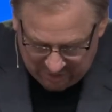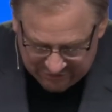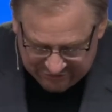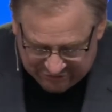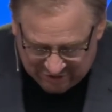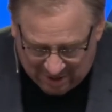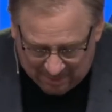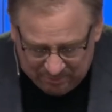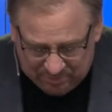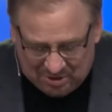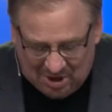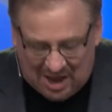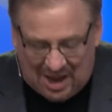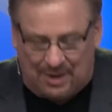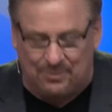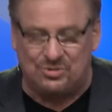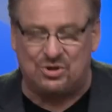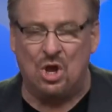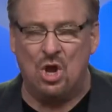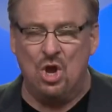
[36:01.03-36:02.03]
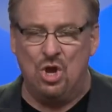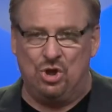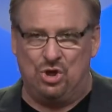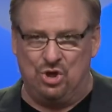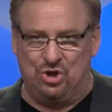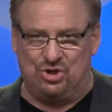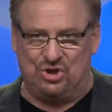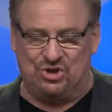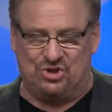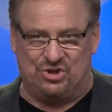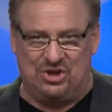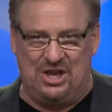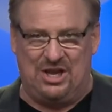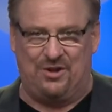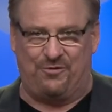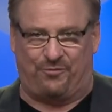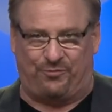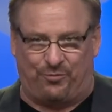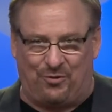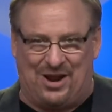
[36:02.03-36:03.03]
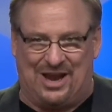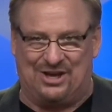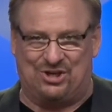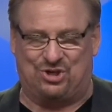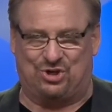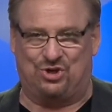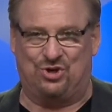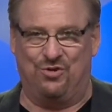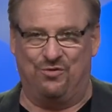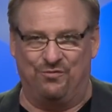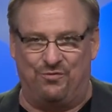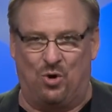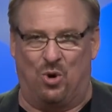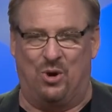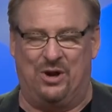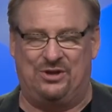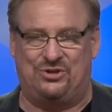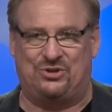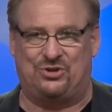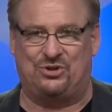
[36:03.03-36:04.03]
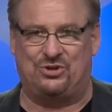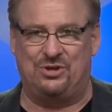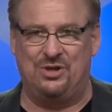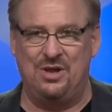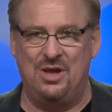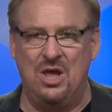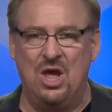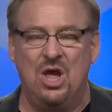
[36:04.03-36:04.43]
sometimes you just need a fresh voice.